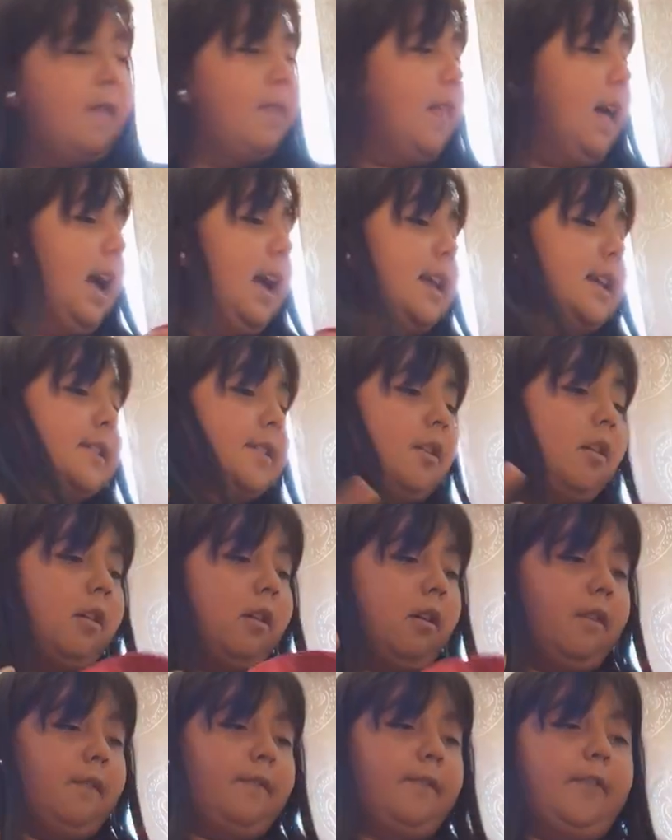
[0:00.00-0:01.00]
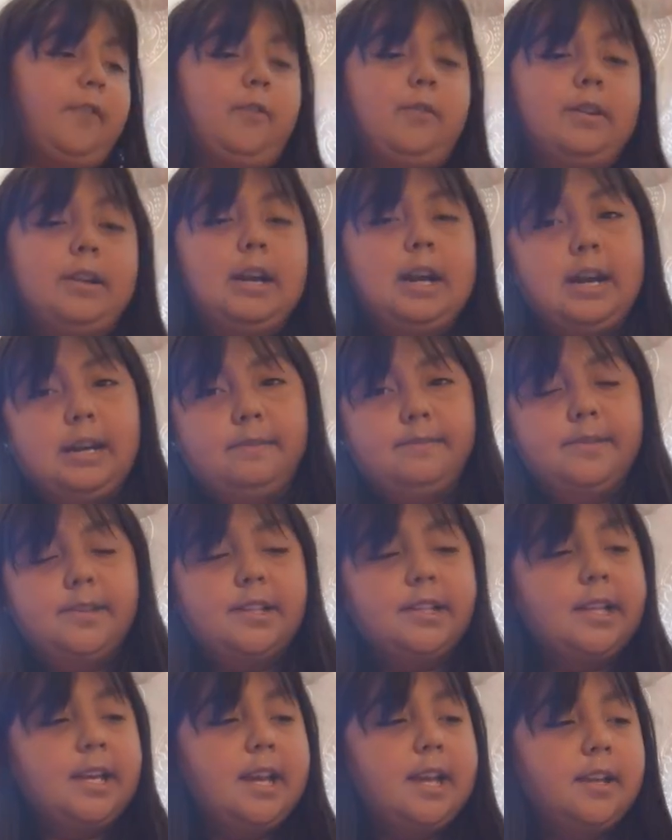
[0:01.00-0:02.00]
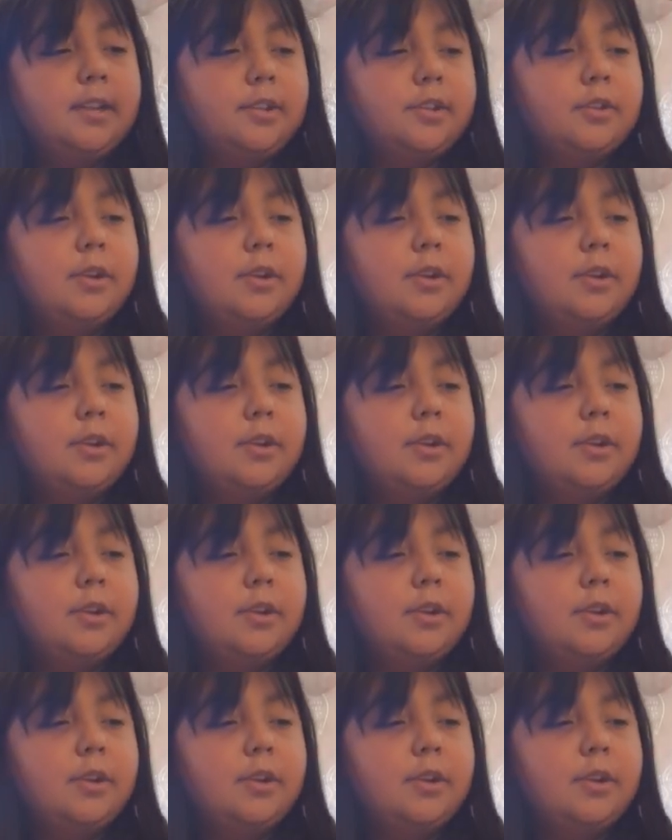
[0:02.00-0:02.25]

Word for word: That is all for what I'm going to get.